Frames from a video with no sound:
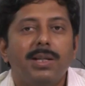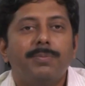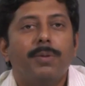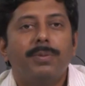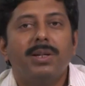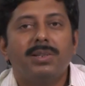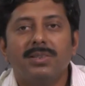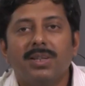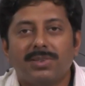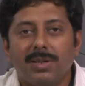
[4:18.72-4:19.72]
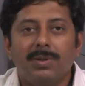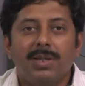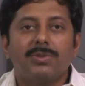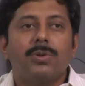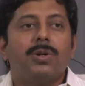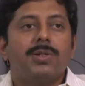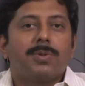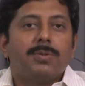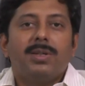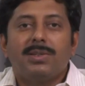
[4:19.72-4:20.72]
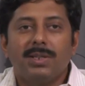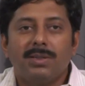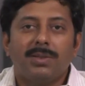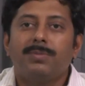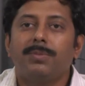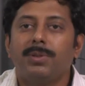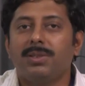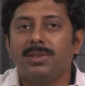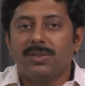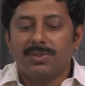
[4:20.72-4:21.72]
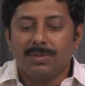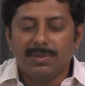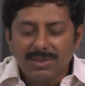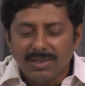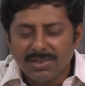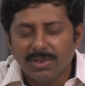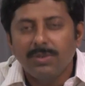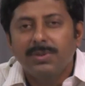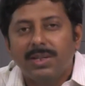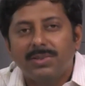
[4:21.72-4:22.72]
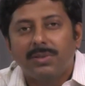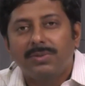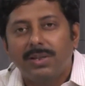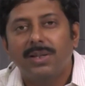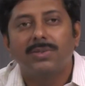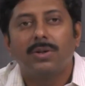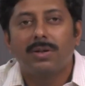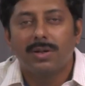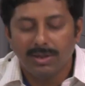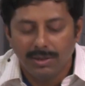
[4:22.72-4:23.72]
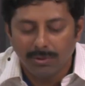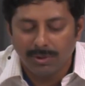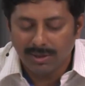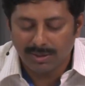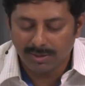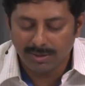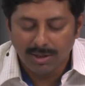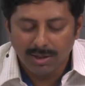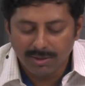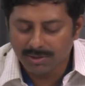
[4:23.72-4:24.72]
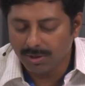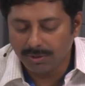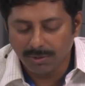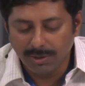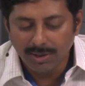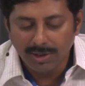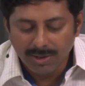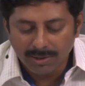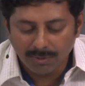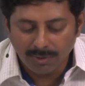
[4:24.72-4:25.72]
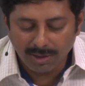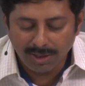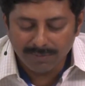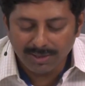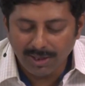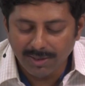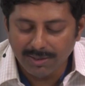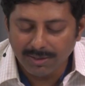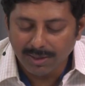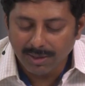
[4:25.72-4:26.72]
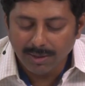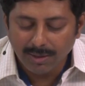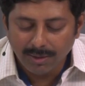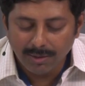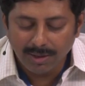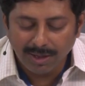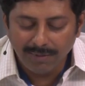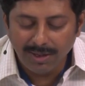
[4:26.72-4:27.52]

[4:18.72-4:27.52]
the populations are stabilized. Goa is probably a state where the populations are stabilized, and let's assume the rest of India is not really growing it's not growing. So what I am saying is, that every